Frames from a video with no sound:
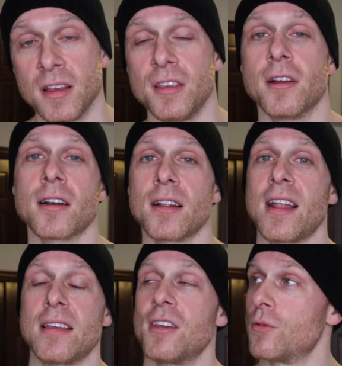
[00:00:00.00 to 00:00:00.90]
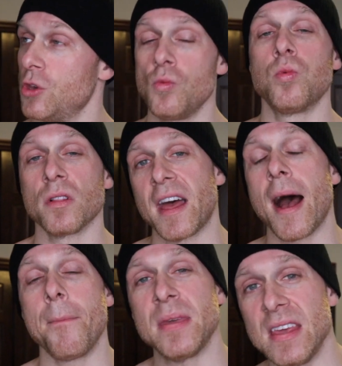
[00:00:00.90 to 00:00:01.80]
you will
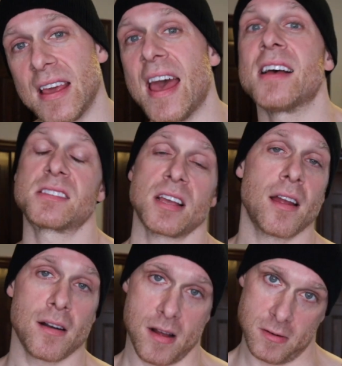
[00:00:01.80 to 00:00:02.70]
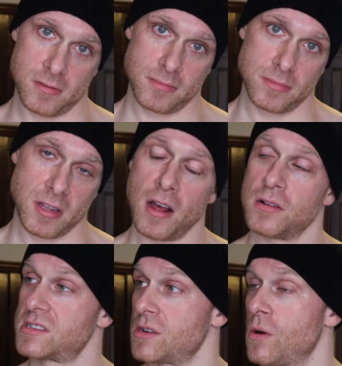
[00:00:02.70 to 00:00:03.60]
not be as tired out, you
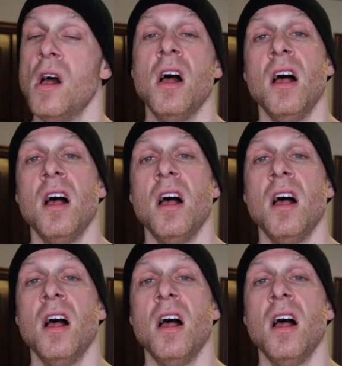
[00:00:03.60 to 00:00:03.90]
know. So